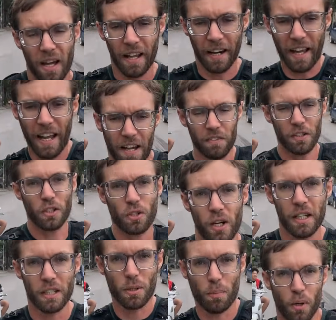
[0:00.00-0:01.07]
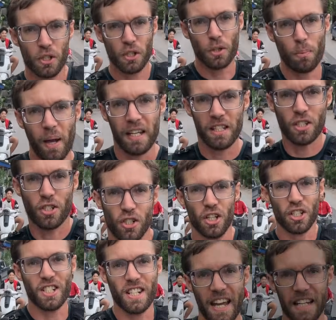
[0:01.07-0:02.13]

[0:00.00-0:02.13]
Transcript: and I haven't tried to push the pace just